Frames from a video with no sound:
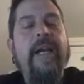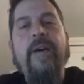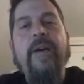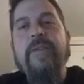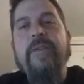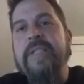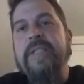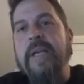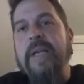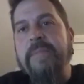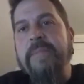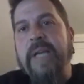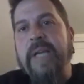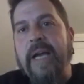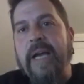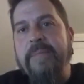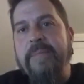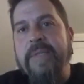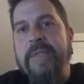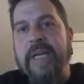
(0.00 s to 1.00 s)

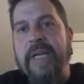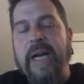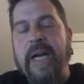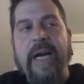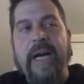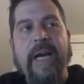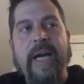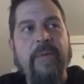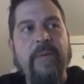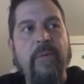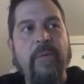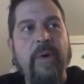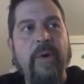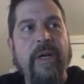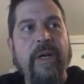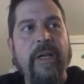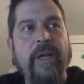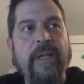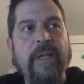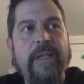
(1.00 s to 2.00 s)
Sometimes I
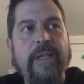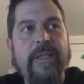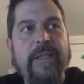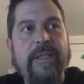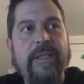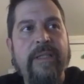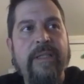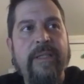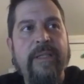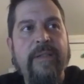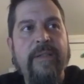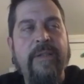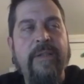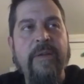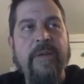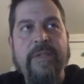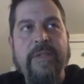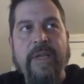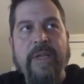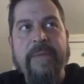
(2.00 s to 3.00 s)
will
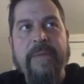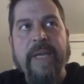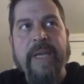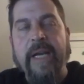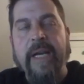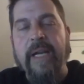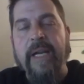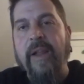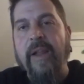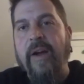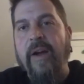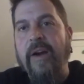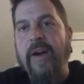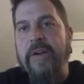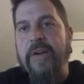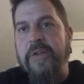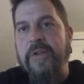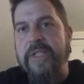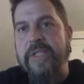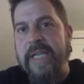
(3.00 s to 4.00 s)
do something at a
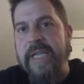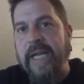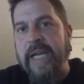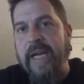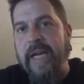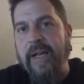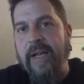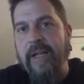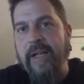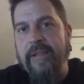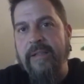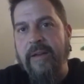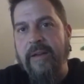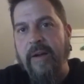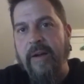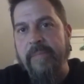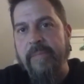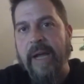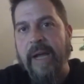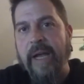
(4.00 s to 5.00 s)
larger scale
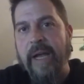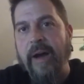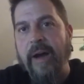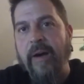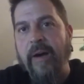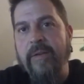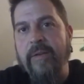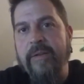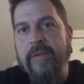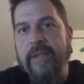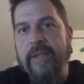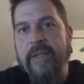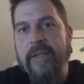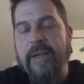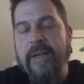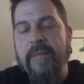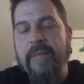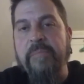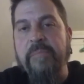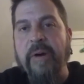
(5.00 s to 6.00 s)
on my own,
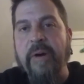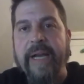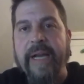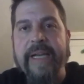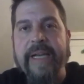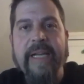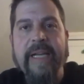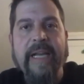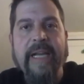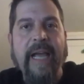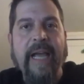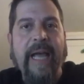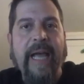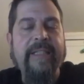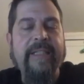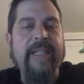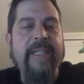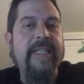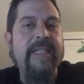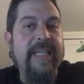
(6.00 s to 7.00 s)
but at
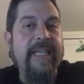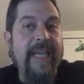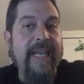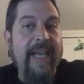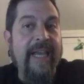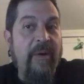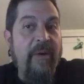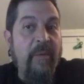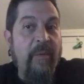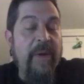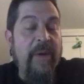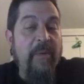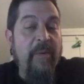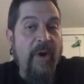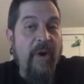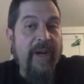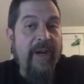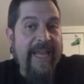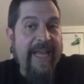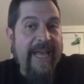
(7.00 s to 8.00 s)
the scale we
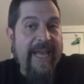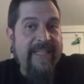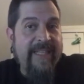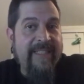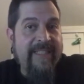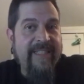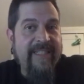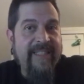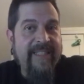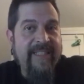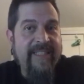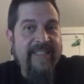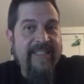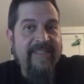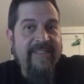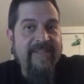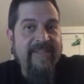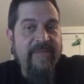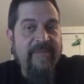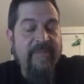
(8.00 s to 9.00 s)
work at,
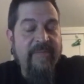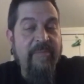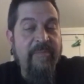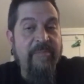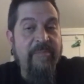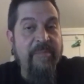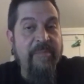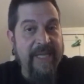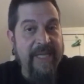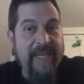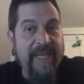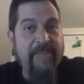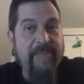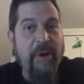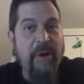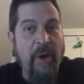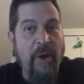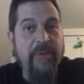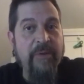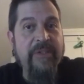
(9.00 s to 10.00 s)
being
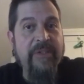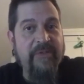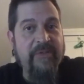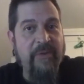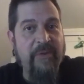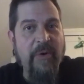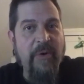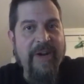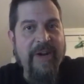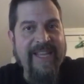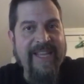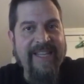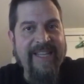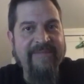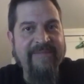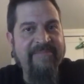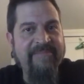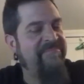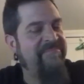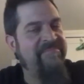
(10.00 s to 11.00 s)
post 40,
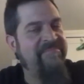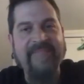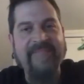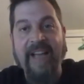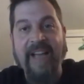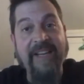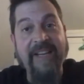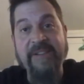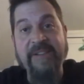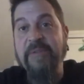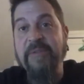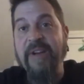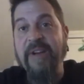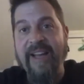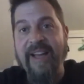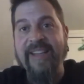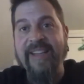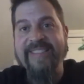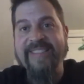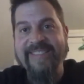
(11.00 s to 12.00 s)
I do
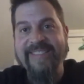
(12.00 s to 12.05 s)
not.